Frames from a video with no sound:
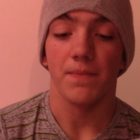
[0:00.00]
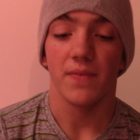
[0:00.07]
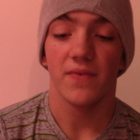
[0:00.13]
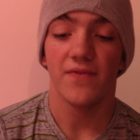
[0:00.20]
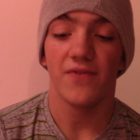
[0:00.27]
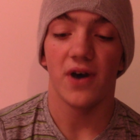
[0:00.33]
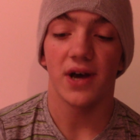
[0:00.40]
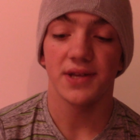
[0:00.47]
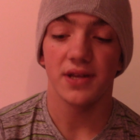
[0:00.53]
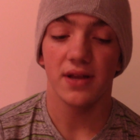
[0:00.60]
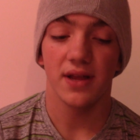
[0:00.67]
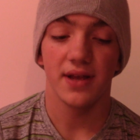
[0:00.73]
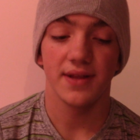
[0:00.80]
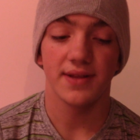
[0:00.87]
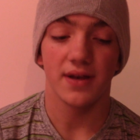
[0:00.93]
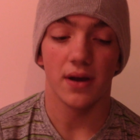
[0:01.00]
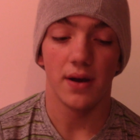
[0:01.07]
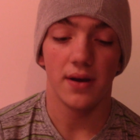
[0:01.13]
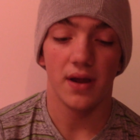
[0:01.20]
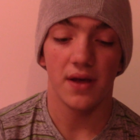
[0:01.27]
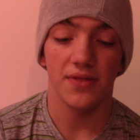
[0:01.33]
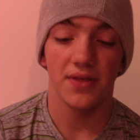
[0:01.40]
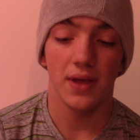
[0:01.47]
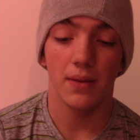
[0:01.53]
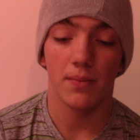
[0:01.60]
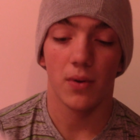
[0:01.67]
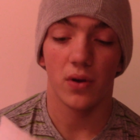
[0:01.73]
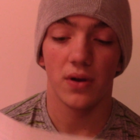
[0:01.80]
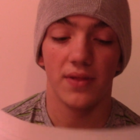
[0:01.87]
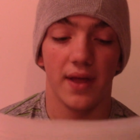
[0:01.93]
Foster kids are nothing
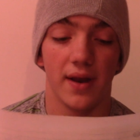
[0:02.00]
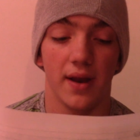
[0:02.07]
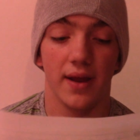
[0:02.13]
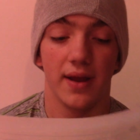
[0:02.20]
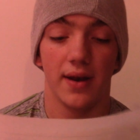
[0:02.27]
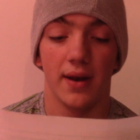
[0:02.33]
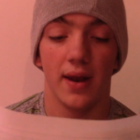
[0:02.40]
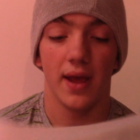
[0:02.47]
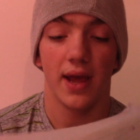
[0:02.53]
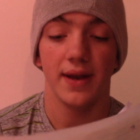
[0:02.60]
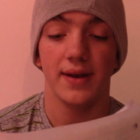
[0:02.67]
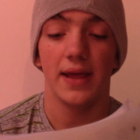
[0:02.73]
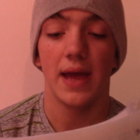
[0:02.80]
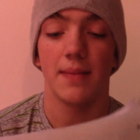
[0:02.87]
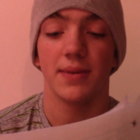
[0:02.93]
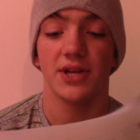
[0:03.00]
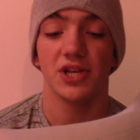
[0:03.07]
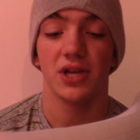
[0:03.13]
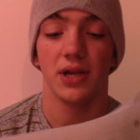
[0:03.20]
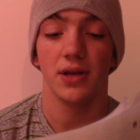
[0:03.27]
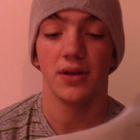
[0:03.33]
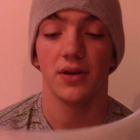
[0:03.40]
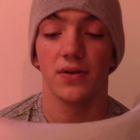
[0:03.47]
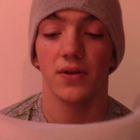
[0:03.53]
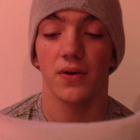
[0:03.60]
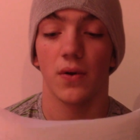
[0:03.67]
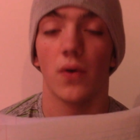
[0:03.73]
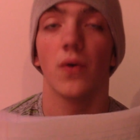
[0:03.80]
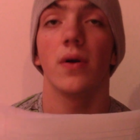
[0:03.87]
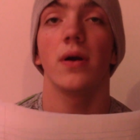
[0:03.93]
more than an ATM machine to the
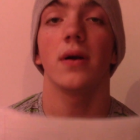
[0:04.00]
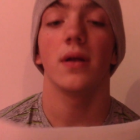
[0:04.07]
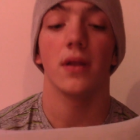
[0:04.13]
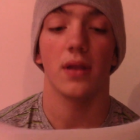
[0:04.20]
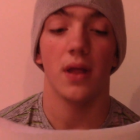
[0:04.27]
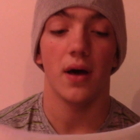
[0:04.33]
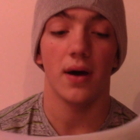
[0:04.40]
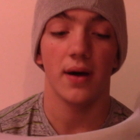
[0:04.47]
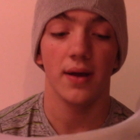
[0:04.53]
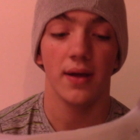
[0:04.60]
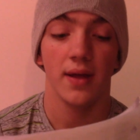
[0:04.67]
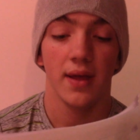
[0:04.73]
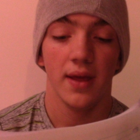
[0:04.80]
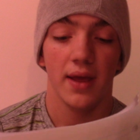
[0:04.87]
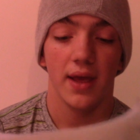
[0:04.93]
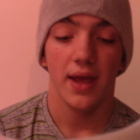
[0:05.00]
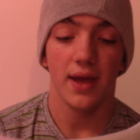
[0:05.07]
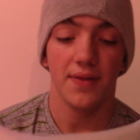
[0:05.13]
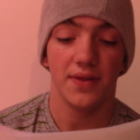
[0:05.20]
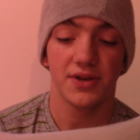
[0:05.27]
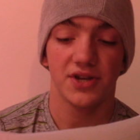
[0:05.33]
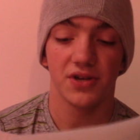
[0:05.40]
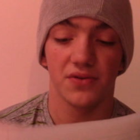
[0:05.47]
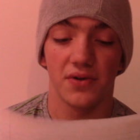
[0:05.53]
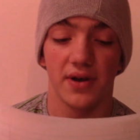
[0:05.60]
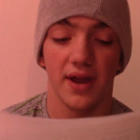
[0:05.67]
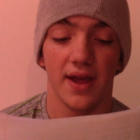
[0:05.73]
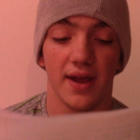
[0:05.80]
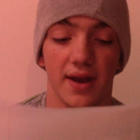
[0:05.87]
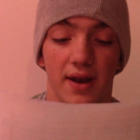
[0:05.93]
court, law, and the children
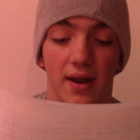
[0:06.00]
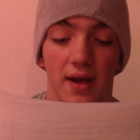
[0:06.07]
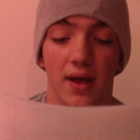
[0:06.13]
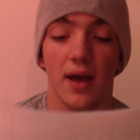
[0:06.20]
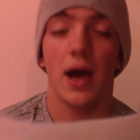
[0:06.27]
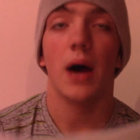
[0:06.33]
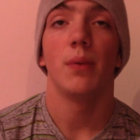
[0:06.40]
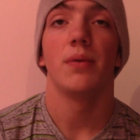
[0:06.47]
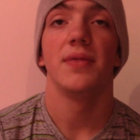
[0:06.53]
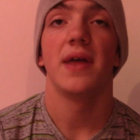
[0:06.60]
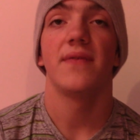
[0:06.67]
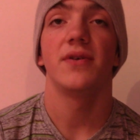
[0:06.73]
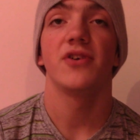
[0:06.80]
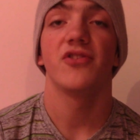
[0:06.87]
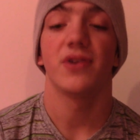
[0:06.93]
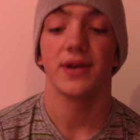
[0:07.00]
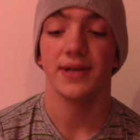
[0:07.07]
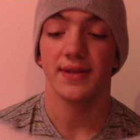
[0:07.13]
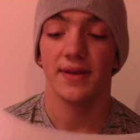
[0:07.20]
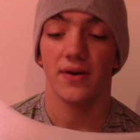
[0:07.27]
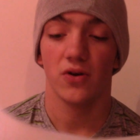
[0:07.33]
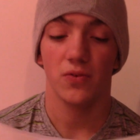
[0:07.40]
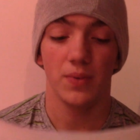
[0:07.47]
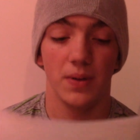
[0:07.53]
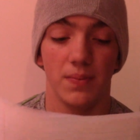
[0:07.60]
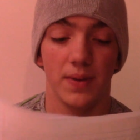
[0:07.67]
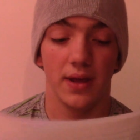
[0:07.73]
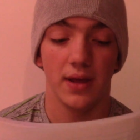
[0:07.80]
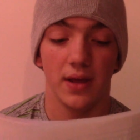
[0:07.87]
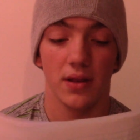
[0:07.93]
aid. I will never trust the
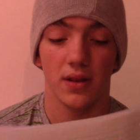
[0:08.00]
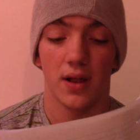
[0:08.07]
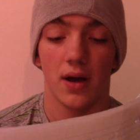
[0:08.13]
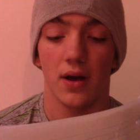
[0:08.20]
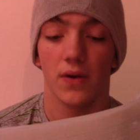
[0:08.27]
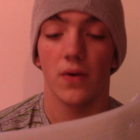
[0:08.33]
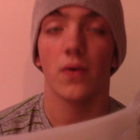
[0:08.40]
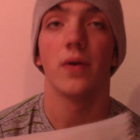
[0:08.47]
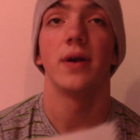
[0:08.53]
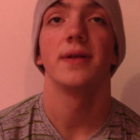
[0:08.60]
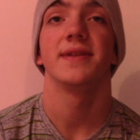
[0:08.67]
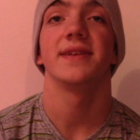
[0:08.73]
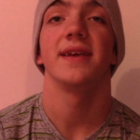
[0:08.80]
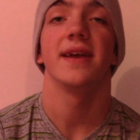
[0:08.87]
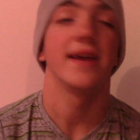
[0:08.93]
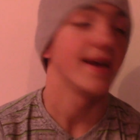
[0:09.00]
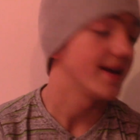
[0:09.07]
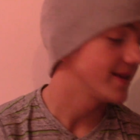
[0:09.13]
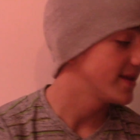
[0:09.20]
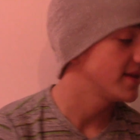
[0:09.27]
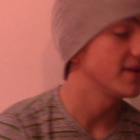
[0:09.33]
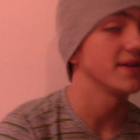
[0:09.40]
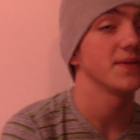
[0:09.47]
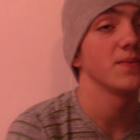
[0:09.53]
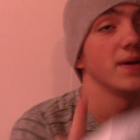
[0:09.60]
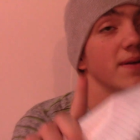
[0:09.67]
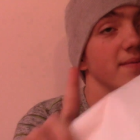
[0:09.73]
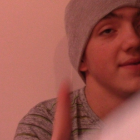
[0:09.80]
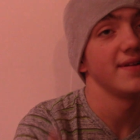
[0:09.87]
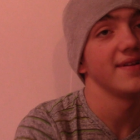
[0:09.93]
OPP, law, court, and CAS. Just
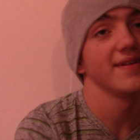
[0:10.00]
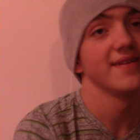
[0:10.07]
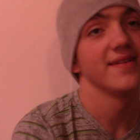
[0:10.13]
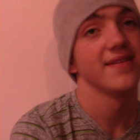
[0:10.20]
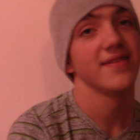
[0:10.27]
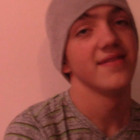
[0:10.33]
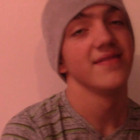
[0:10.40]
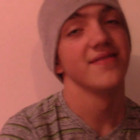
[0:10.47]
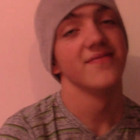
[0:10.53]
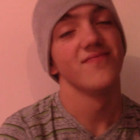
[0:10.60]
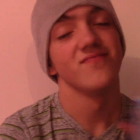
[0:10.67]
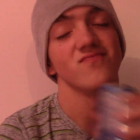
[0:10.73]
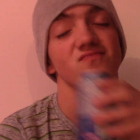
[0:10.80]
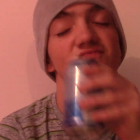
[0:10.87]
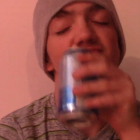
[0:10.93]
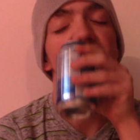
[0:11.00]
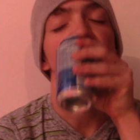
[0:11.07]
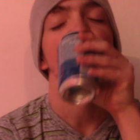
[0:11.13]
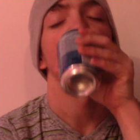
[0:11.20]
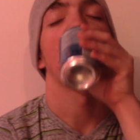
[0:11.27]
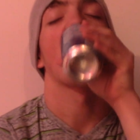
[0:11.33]
wait a minute.